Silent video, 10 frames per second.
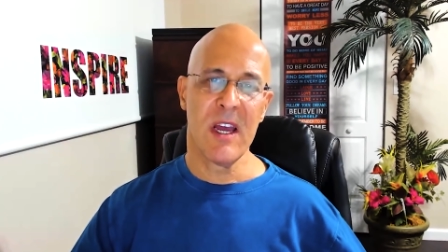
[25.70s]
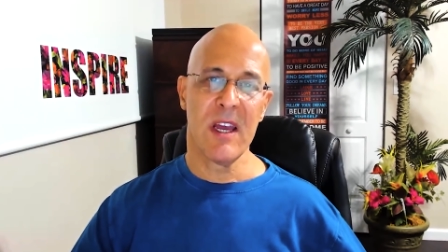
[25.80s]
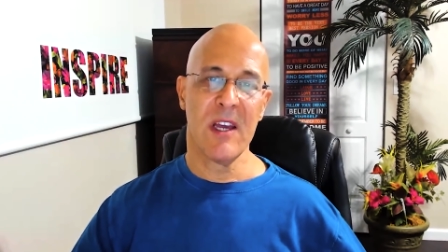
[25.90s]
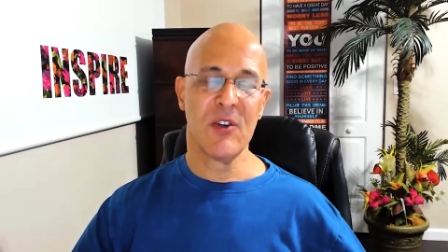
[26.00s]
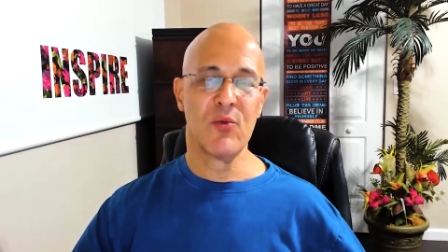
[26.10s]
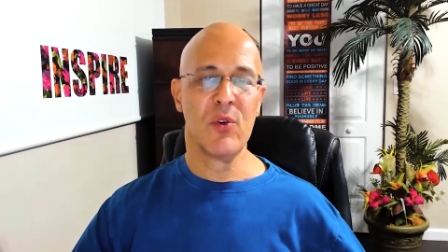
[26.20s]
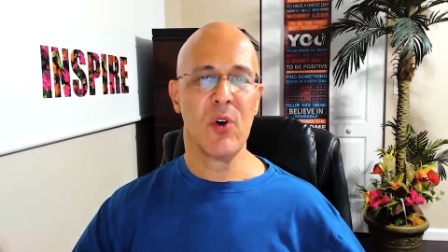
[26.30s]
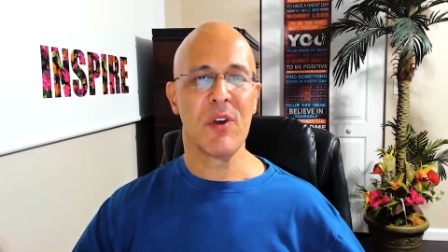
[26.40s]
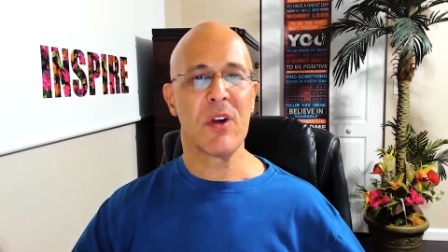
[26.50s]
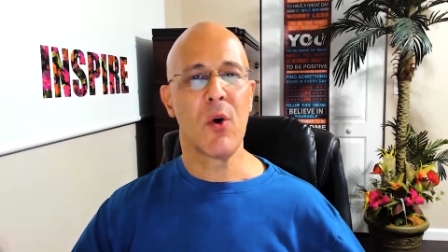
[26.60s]
is
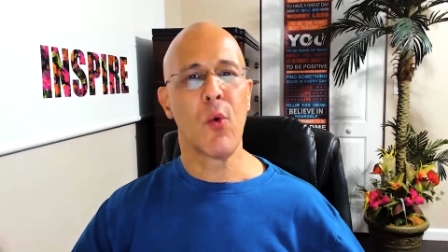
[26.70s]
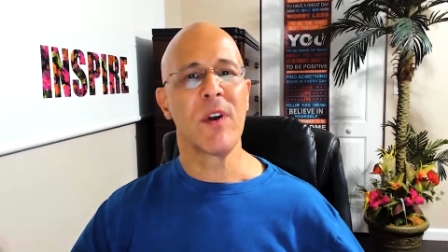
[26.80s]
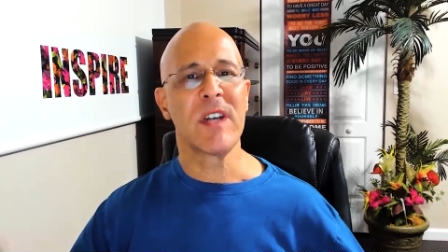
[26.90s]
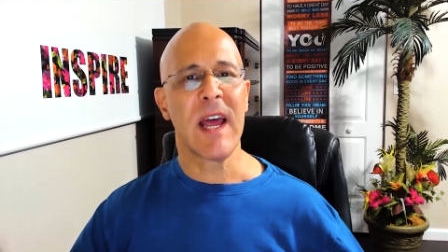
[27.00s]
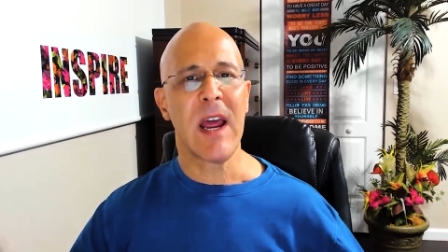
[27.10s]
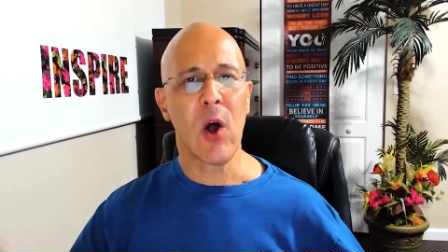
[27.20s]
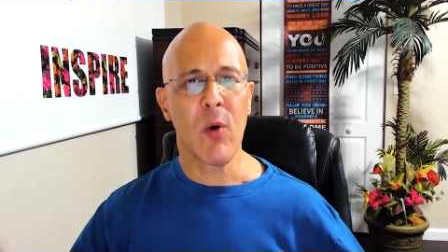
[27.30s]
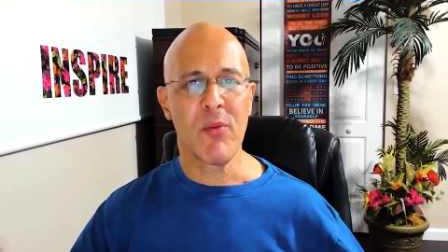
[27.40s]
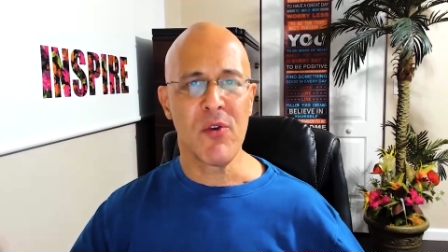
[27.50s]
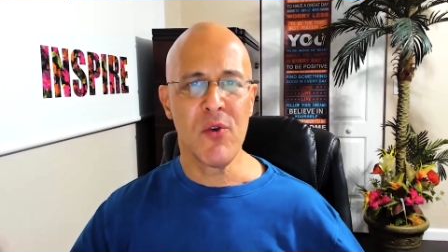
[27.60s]
really going to
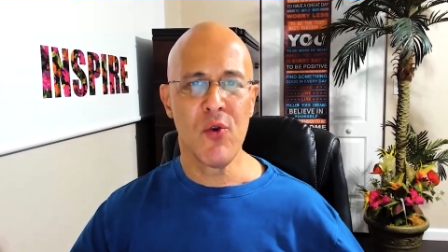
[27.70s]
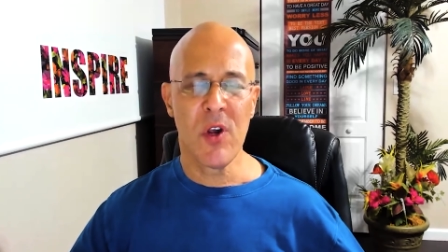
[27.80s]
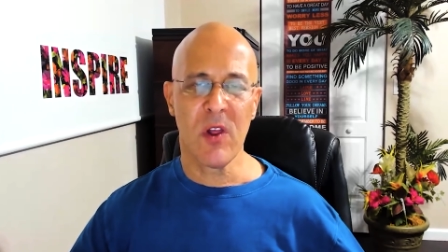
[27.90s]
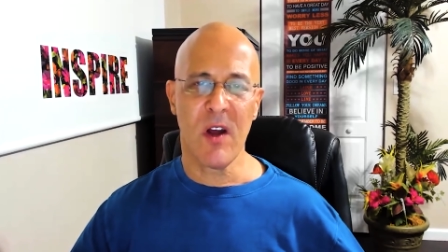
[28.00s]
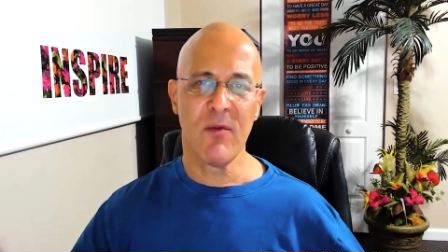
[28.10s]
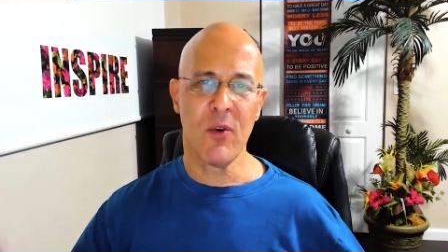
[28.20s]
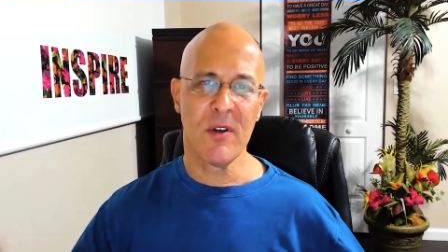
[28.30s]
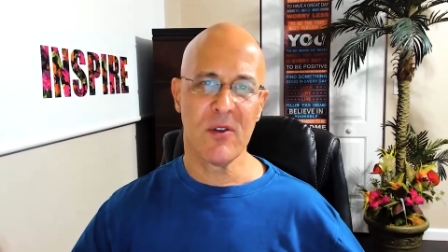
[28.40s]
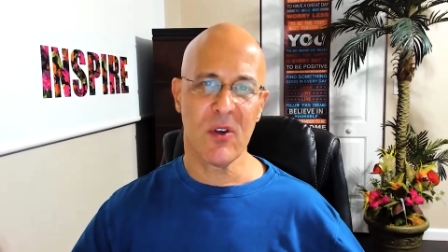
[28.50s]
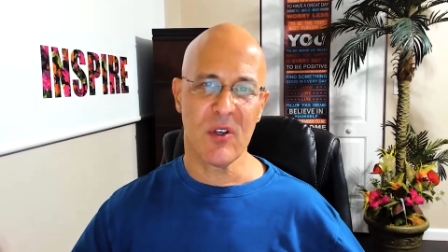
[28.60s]
help you, your loved
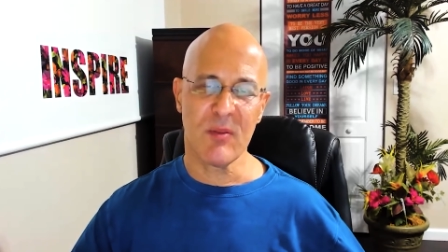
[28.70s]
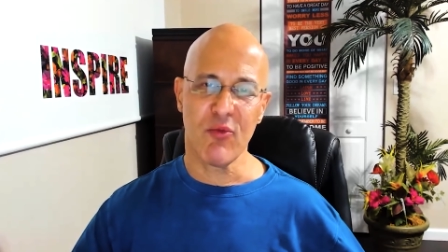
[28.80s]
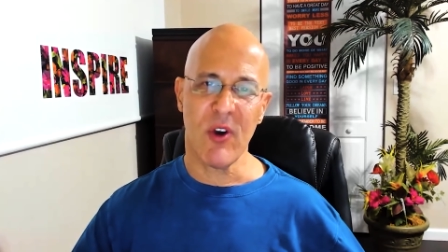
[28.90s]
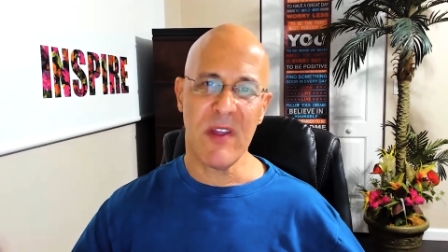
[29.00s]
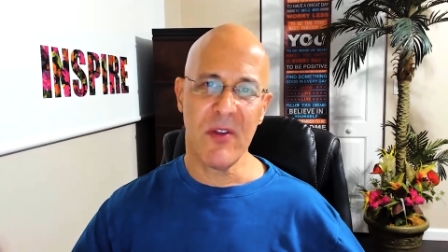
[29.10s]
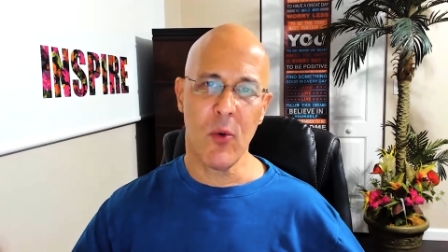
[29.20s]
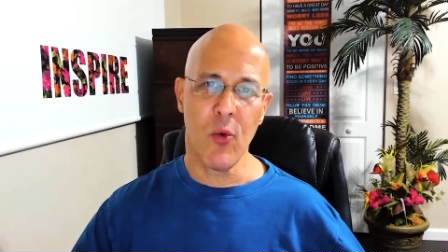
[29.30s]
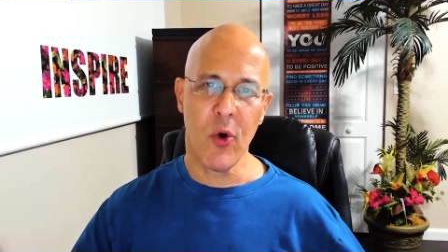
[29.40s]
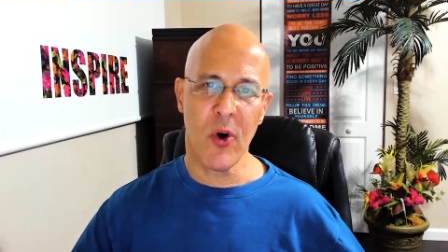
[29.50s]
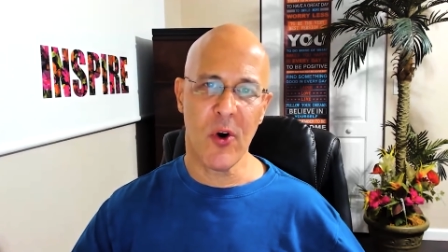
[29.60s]
ones, spread the
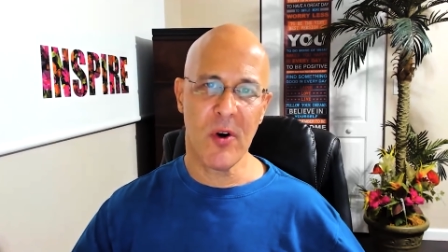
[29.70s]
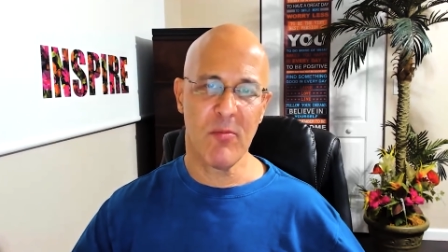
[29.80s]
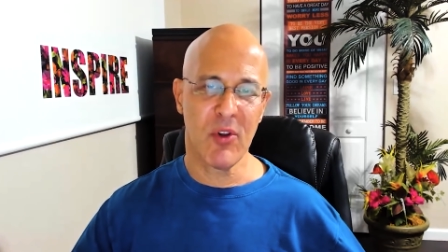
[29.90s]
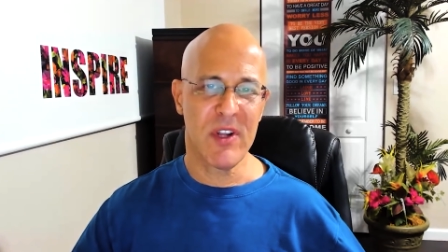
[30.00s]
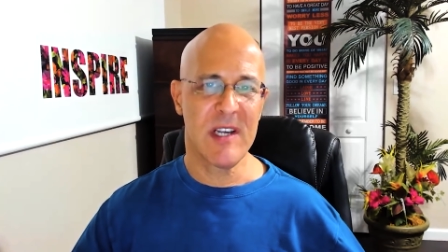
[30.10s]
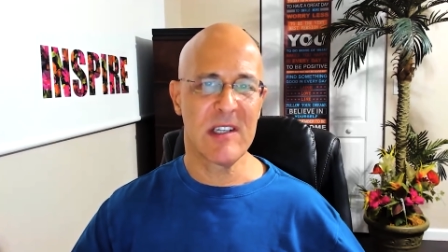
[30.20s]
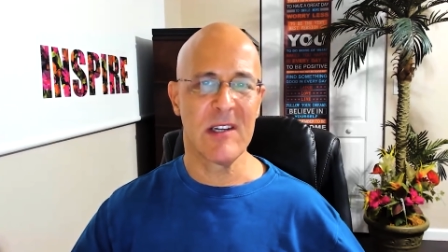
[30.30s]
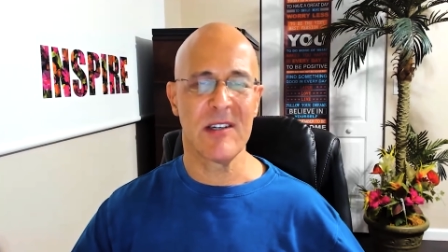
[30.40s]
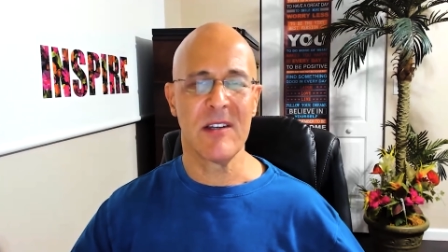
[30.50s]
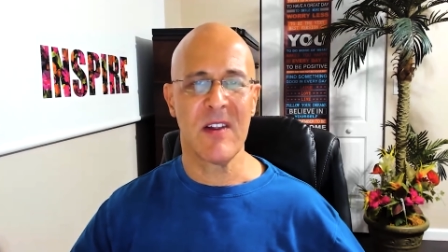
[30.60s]
word. Please
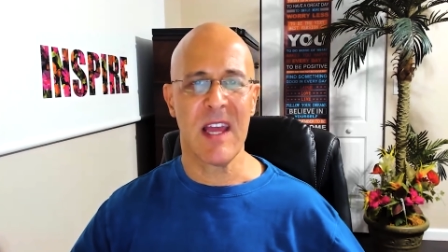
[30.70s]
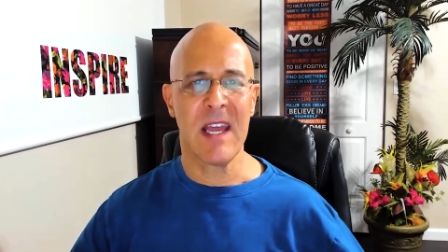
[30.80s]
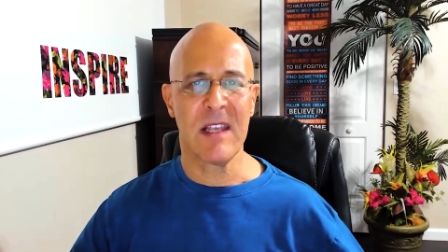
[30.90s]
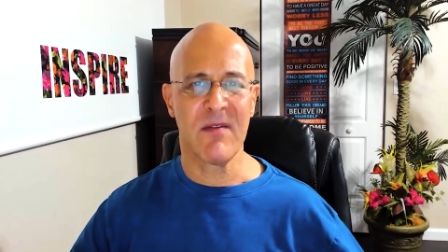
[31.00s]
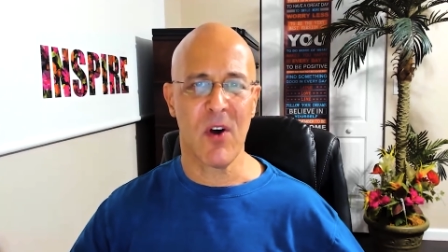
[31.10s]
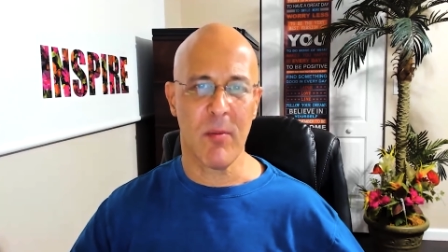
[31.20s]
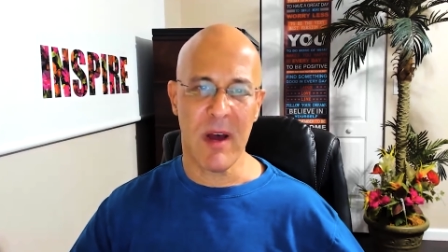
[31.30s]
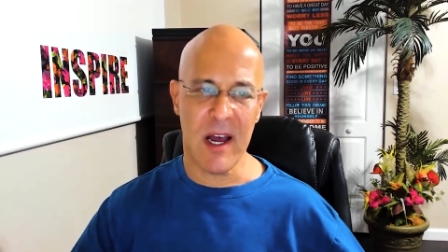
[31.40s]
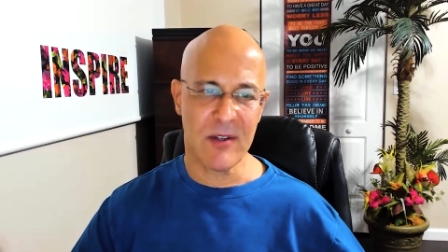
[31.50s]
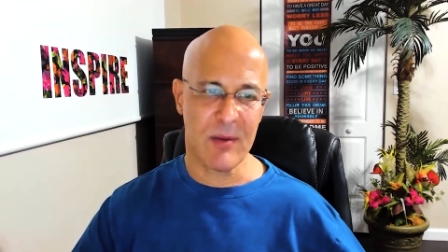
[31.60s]
listen to the end if all
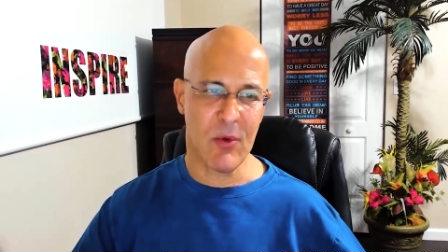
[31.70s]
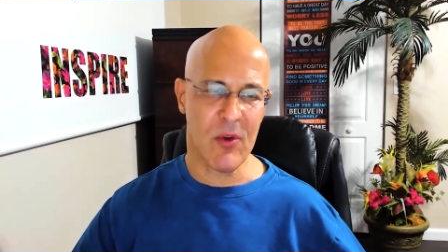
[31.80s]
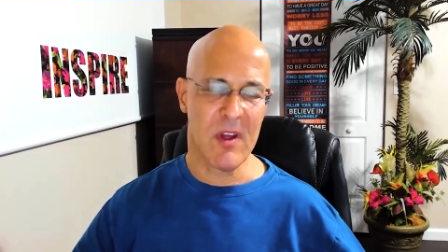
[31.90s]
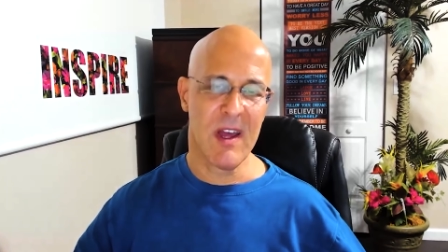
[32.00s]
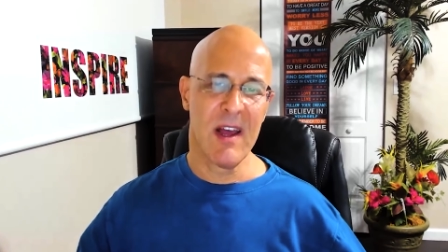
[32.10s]
possible.